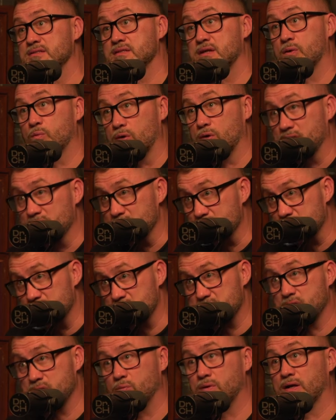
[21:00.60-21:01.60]
and we're
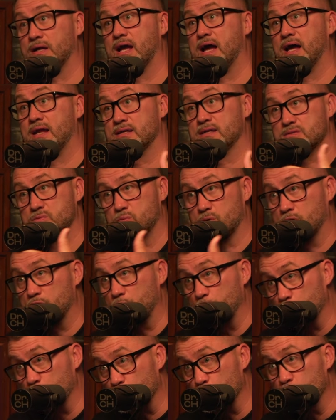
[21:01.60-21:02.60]
consistent with kindness. We're
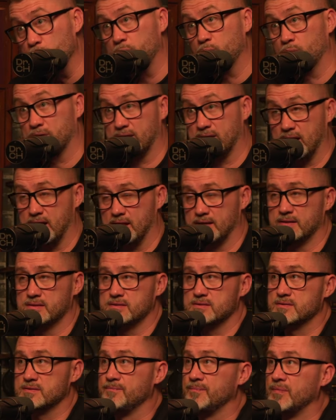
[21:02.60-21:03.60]
congruent with
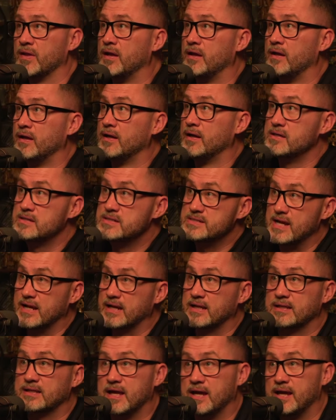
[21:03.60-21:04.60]
kindness.
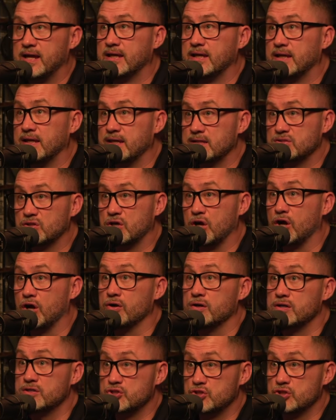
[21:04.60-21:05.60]
Second thing is
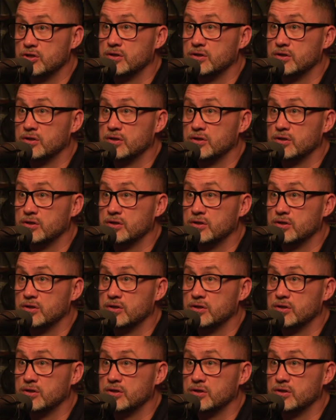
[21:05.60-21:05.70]
courage.